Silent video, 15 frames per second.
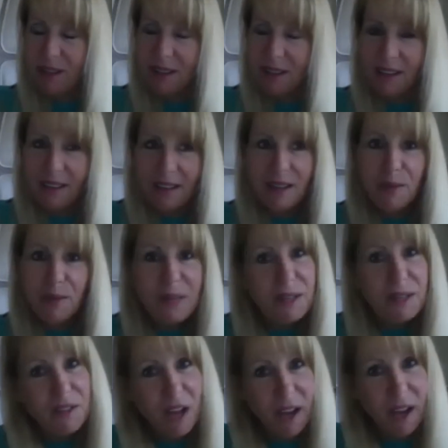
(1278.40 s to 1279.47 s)
and a bit of
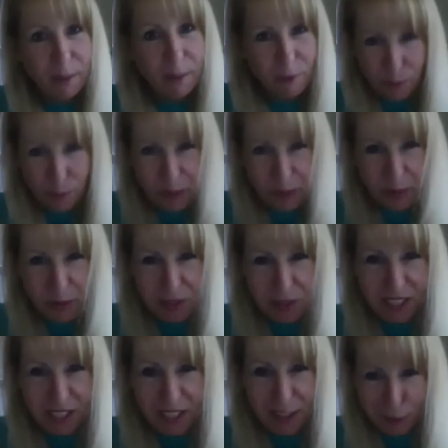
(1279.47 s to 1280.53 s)
time for people to
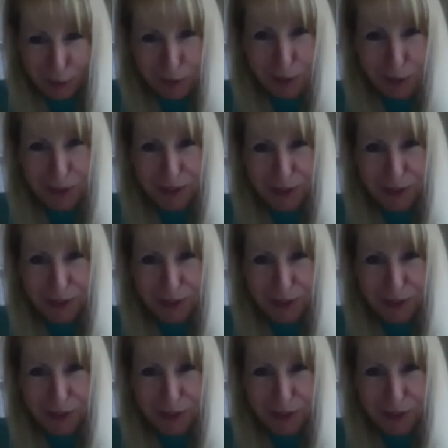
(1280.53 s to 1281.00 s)
get used to